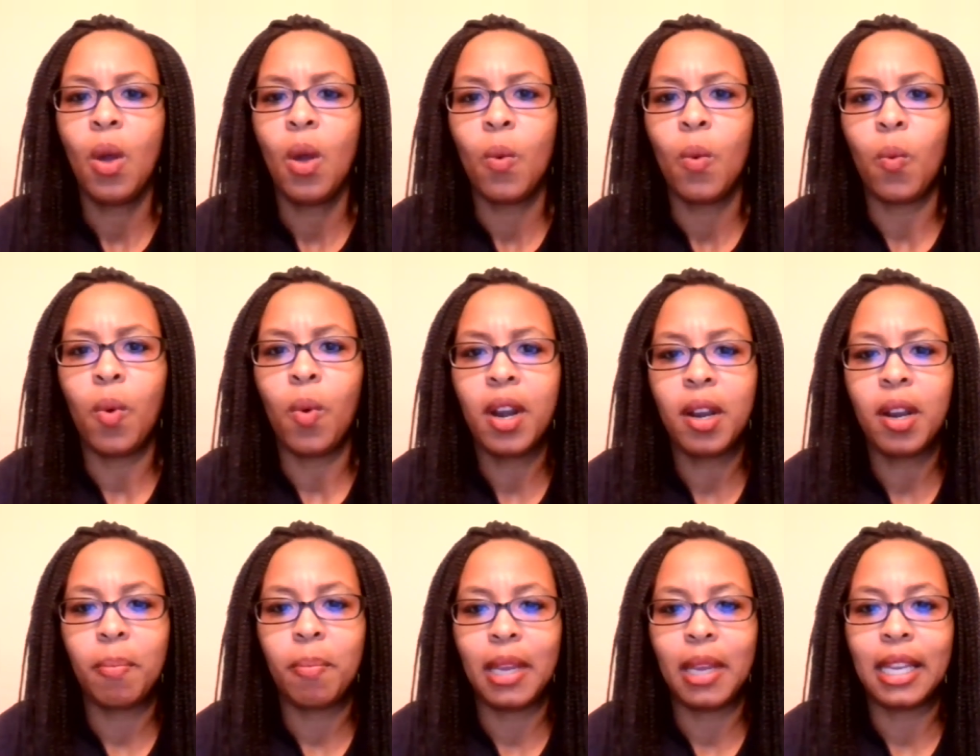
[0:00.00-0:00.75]
One of
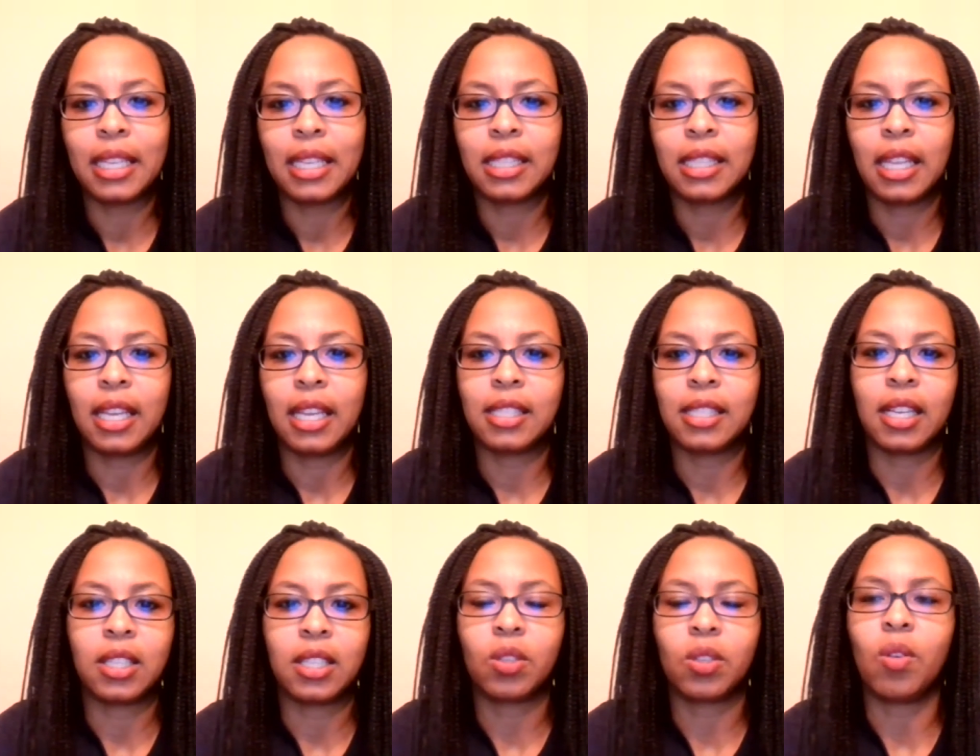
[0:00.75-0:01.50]
the biggest things
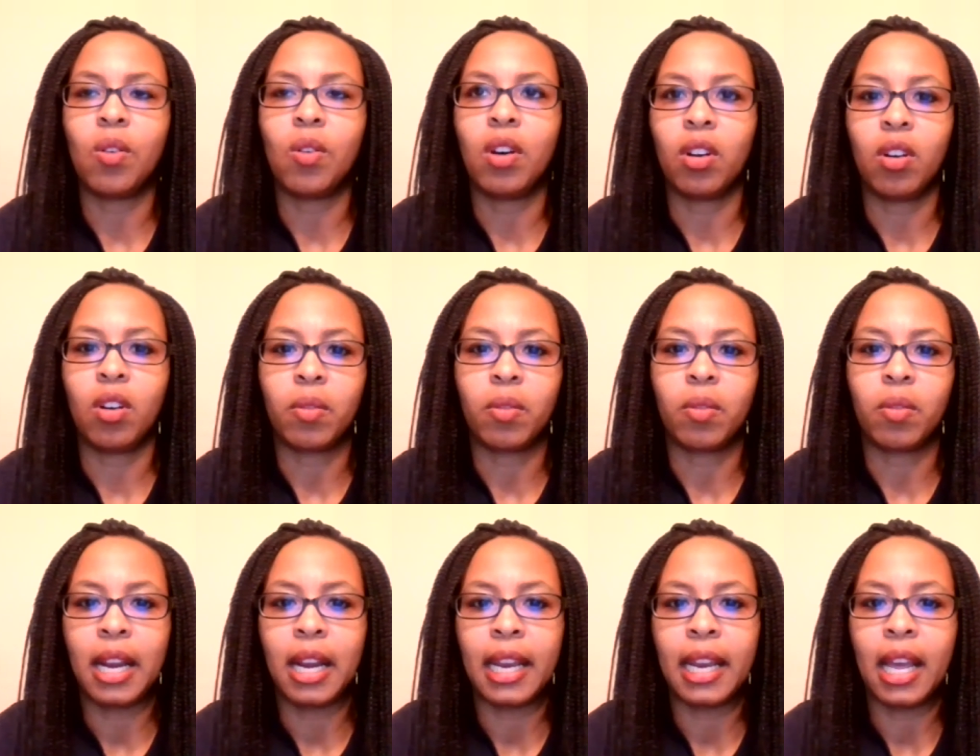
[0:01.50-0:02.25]
that's going on
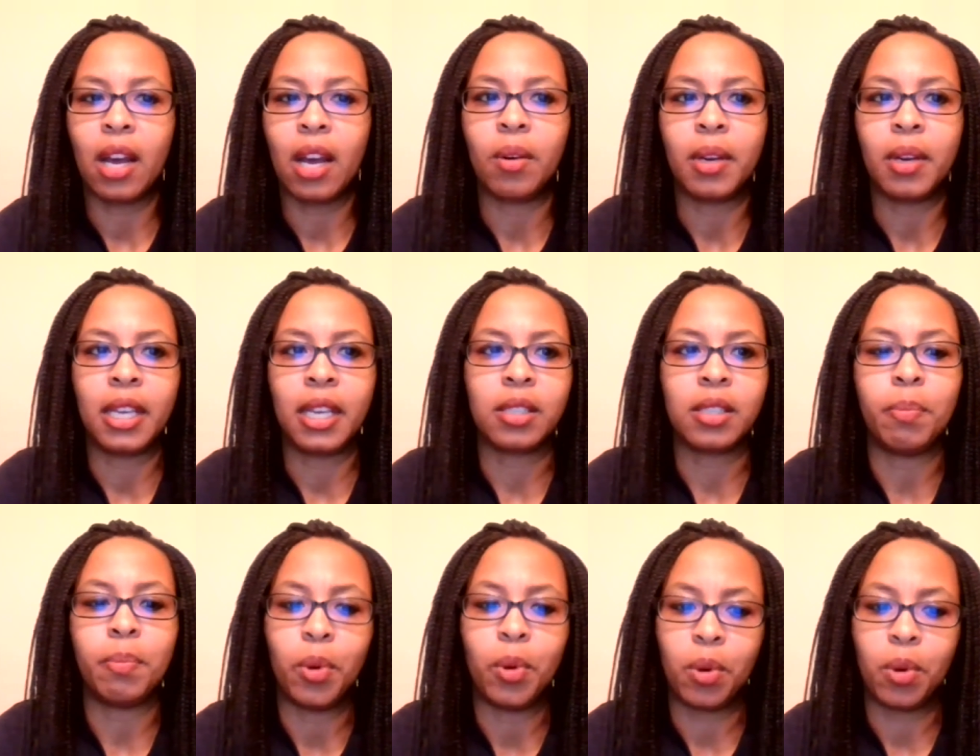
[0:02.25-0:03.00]
right now is
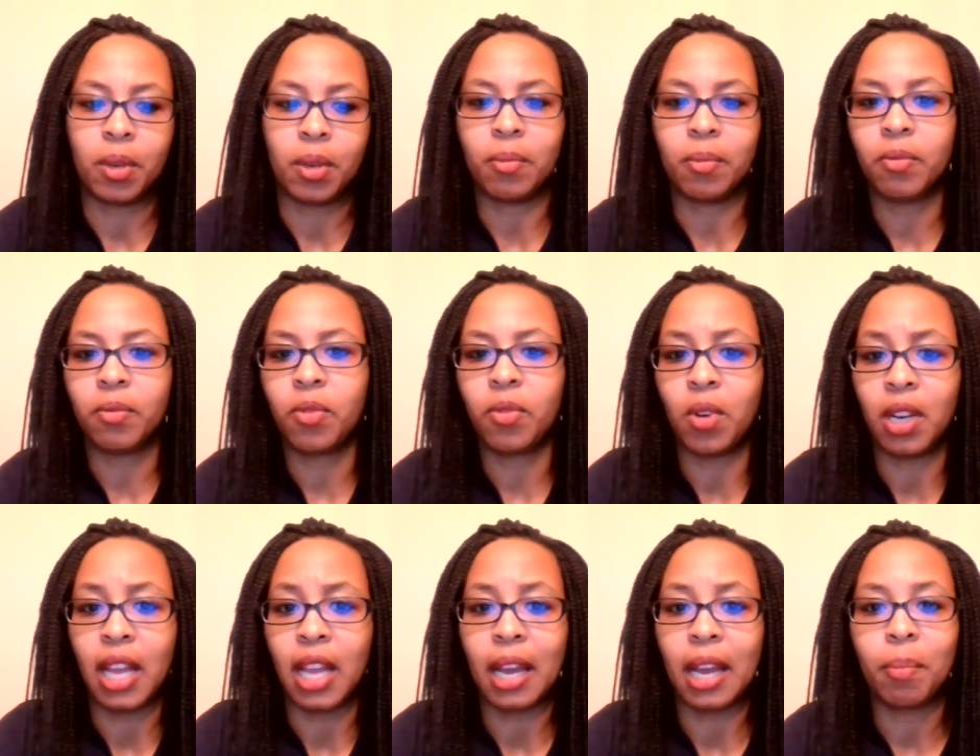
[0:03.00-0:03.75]
boredom for a
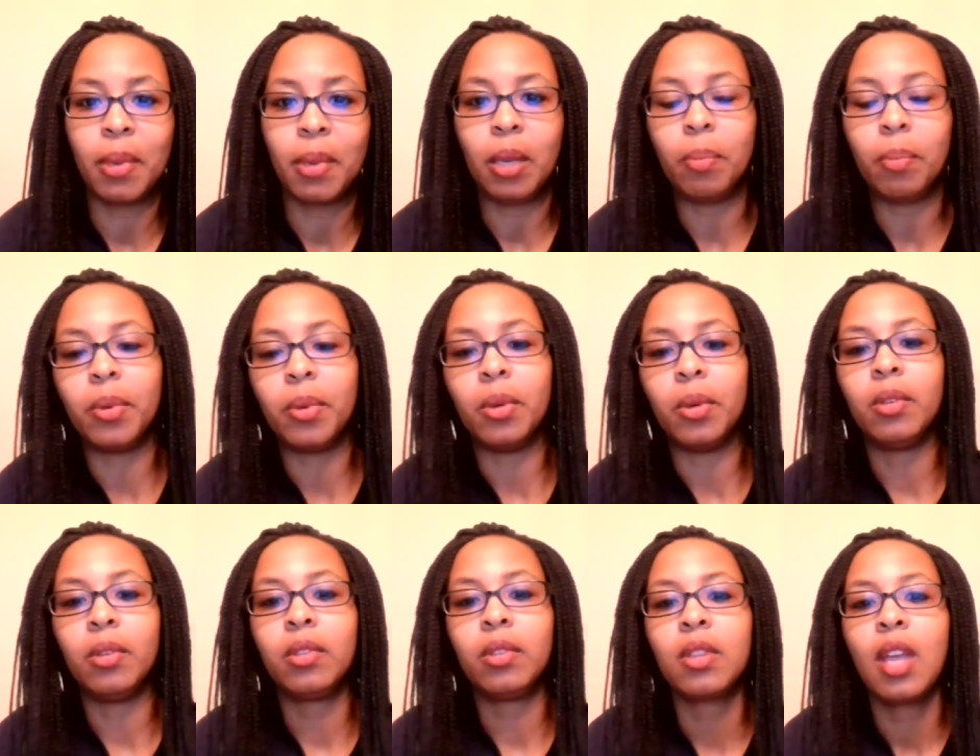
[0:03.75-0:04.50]
lot of people.